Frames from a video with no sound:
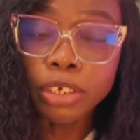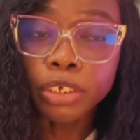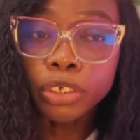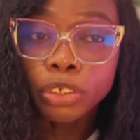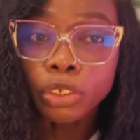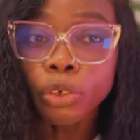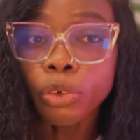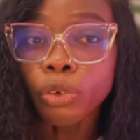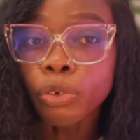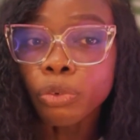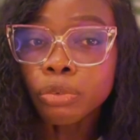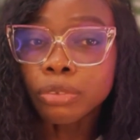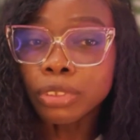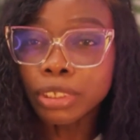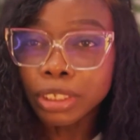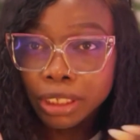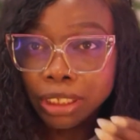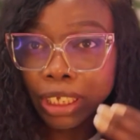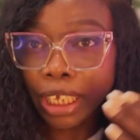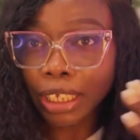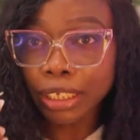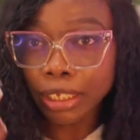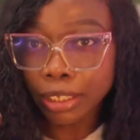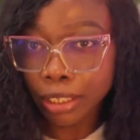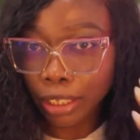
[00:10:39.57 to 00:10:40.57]
So these
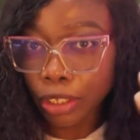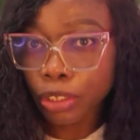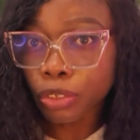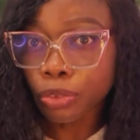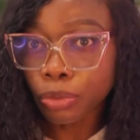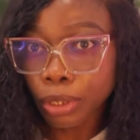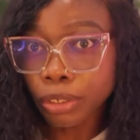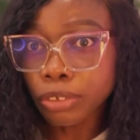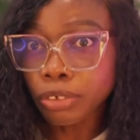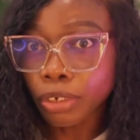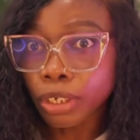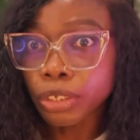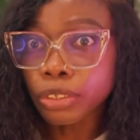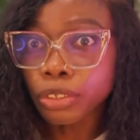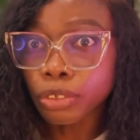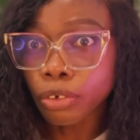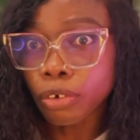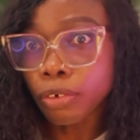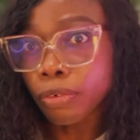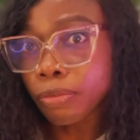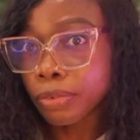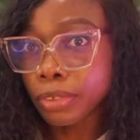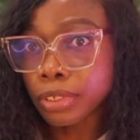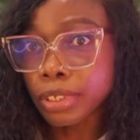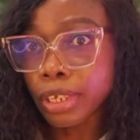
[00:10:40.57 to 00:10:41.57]
are the things we are trying to
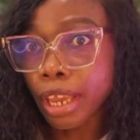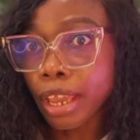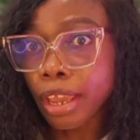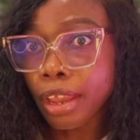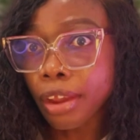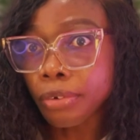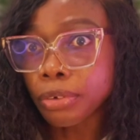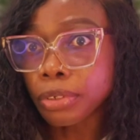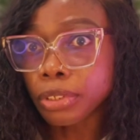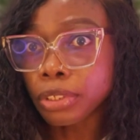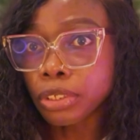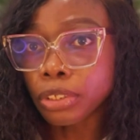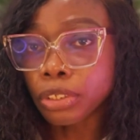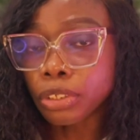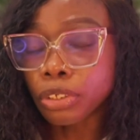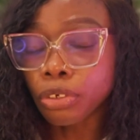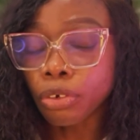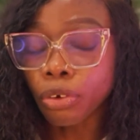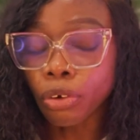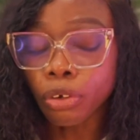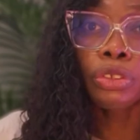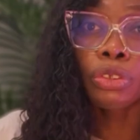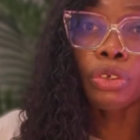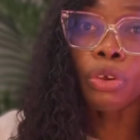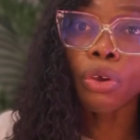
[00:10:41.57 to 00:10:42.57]
convince
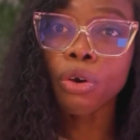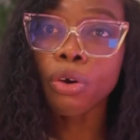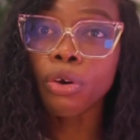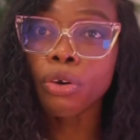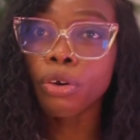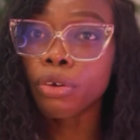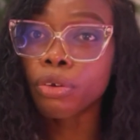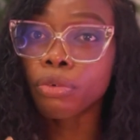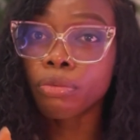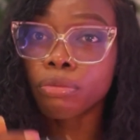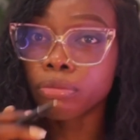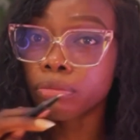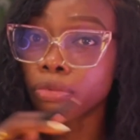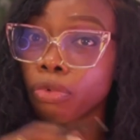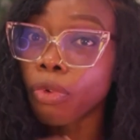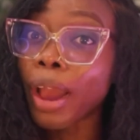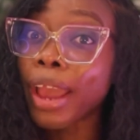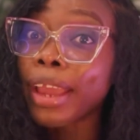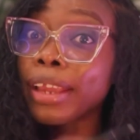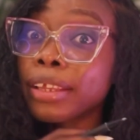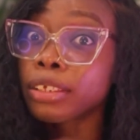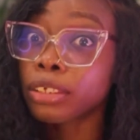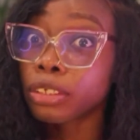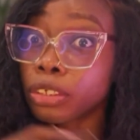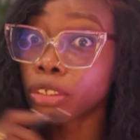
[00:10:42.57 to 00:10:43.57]
IRCC on. So
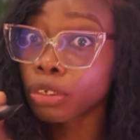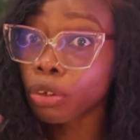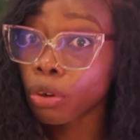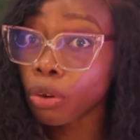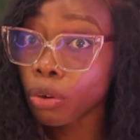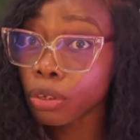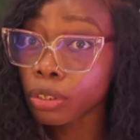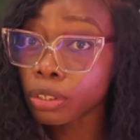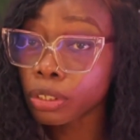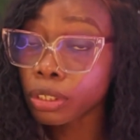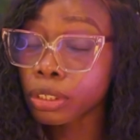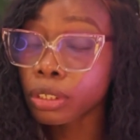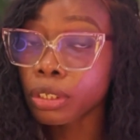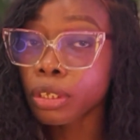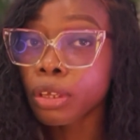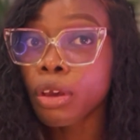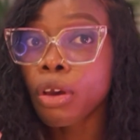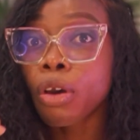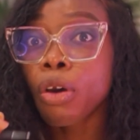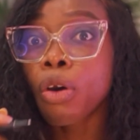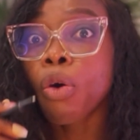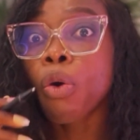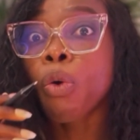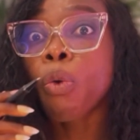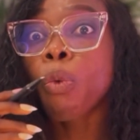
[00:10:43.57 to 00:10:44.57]
why this course,
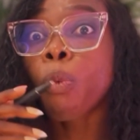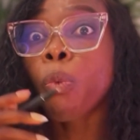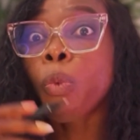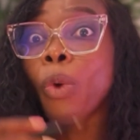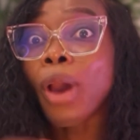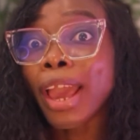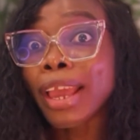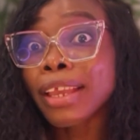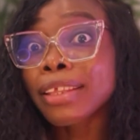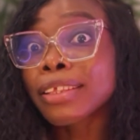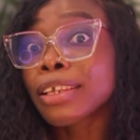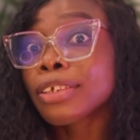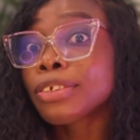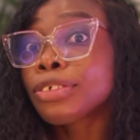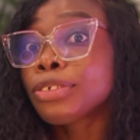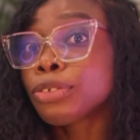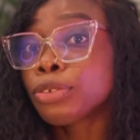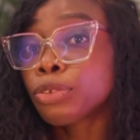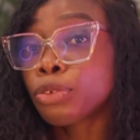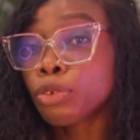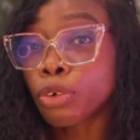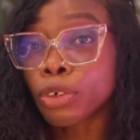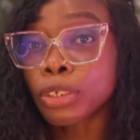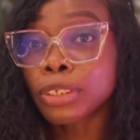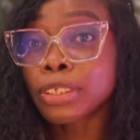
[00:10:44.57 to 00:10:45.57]
why they
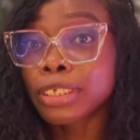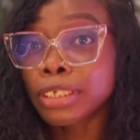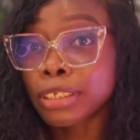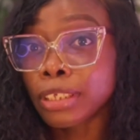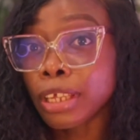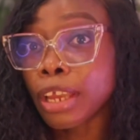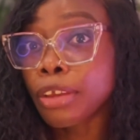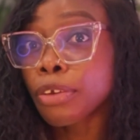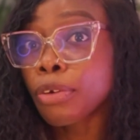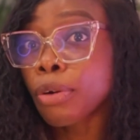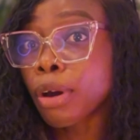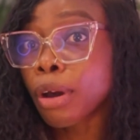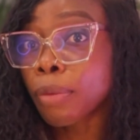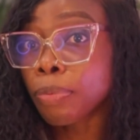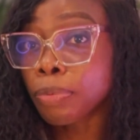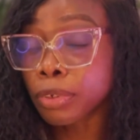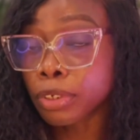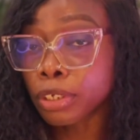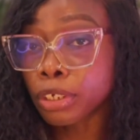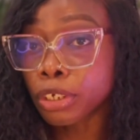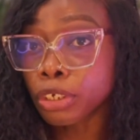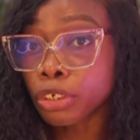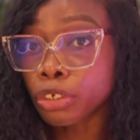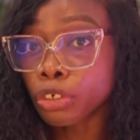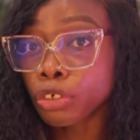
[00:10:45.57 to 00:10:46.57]
should consider your
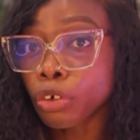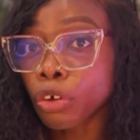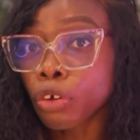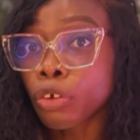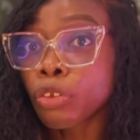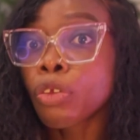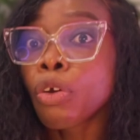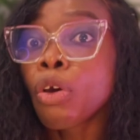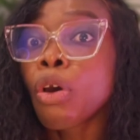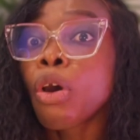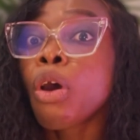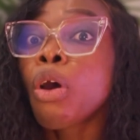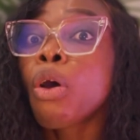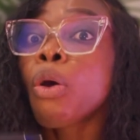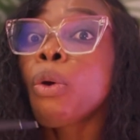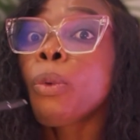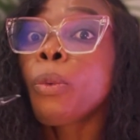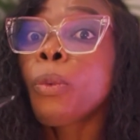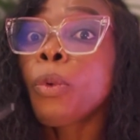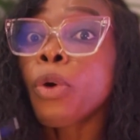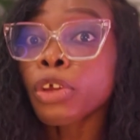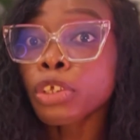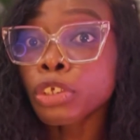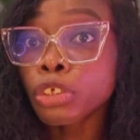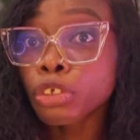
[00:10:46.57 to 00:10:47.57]
application,
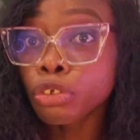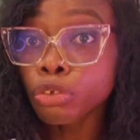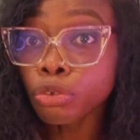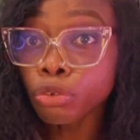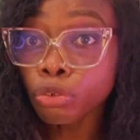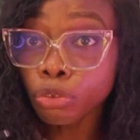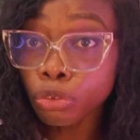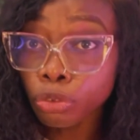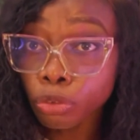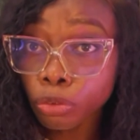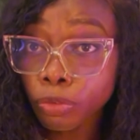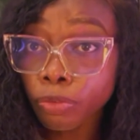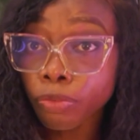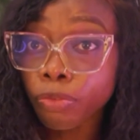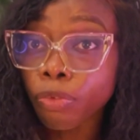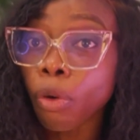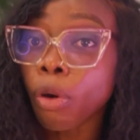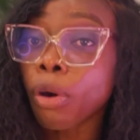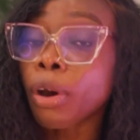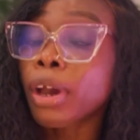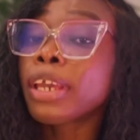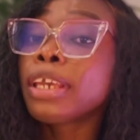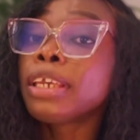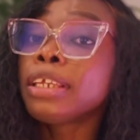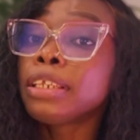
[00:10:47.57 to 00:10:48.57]
what you do
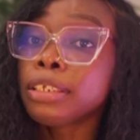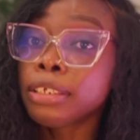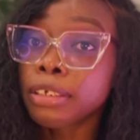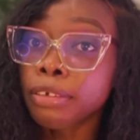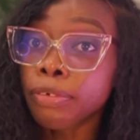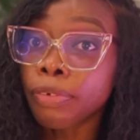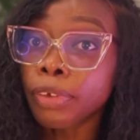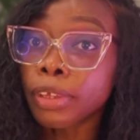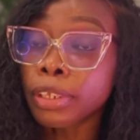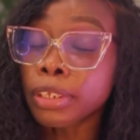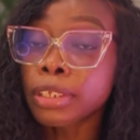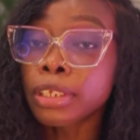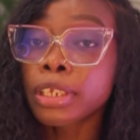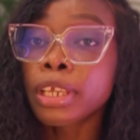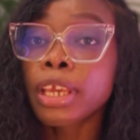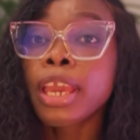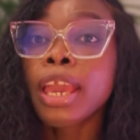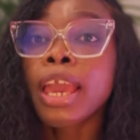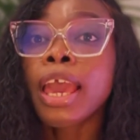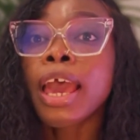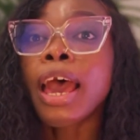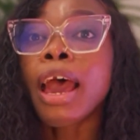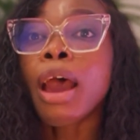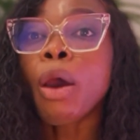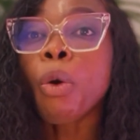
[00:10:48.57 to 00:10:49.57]
for a living,
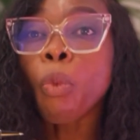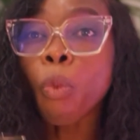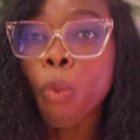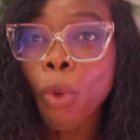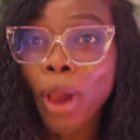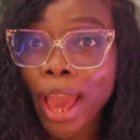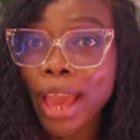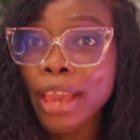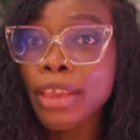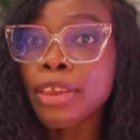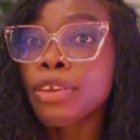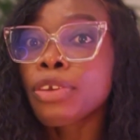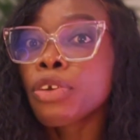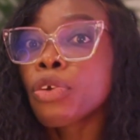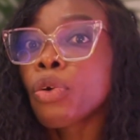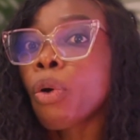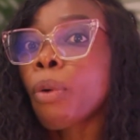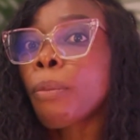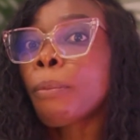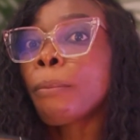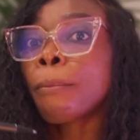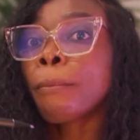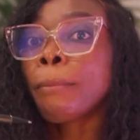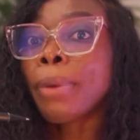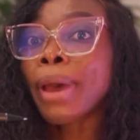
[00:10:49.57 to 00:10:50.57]
why
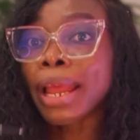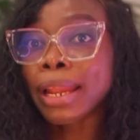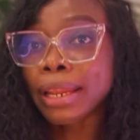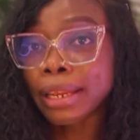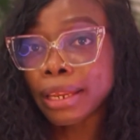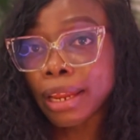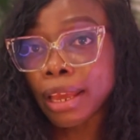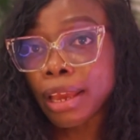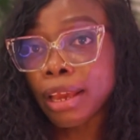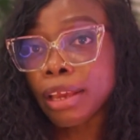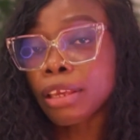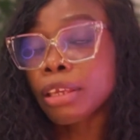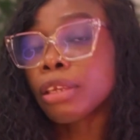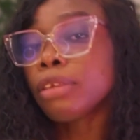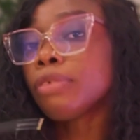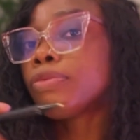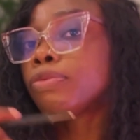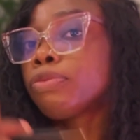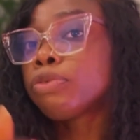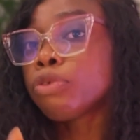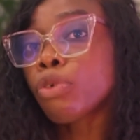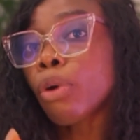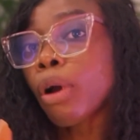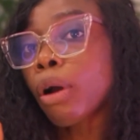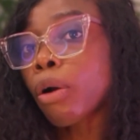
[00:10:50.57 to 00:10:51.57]
your partner,
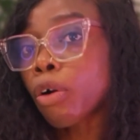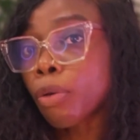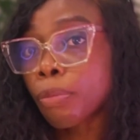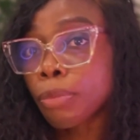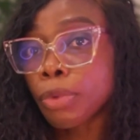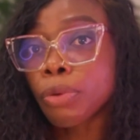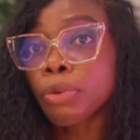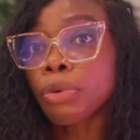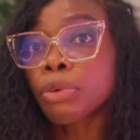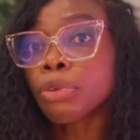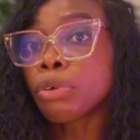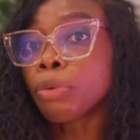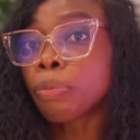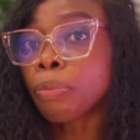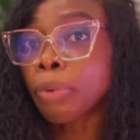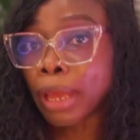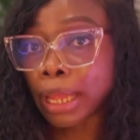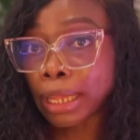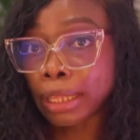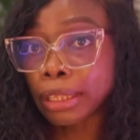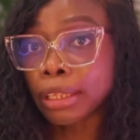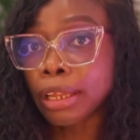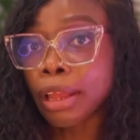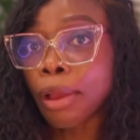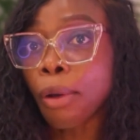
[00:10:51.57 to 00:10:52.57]
if you are coming with your
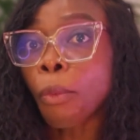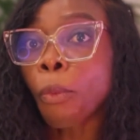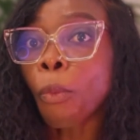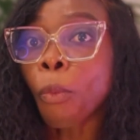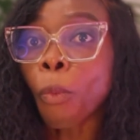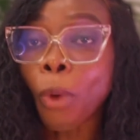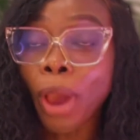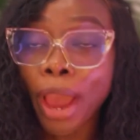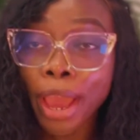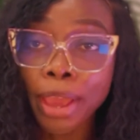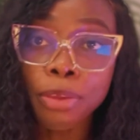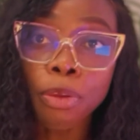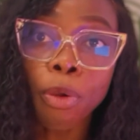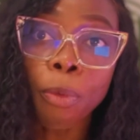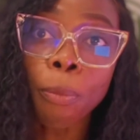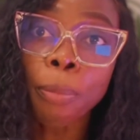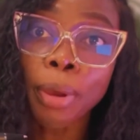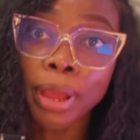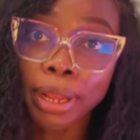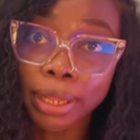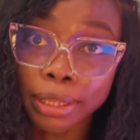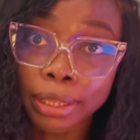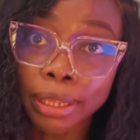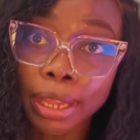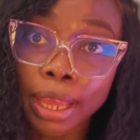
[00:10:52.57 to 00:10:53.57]
partner, why your
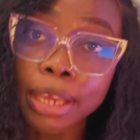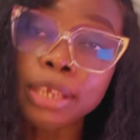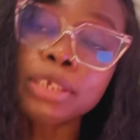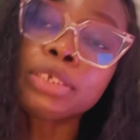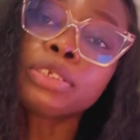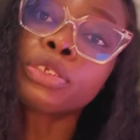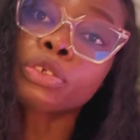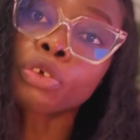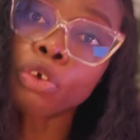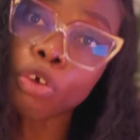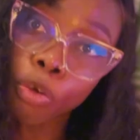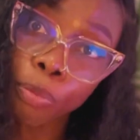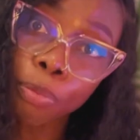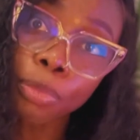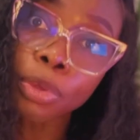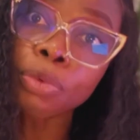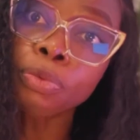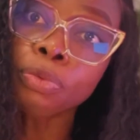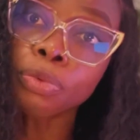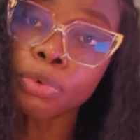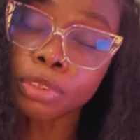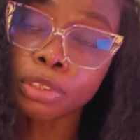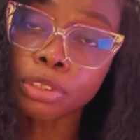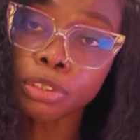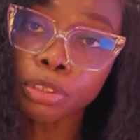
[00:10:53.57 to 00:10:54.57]
partner is coming
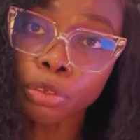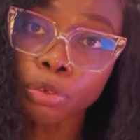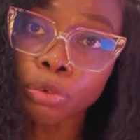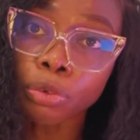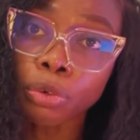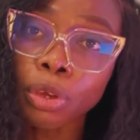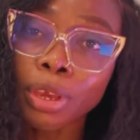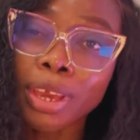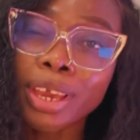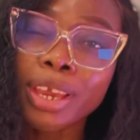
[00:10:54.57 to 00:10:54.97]
with you.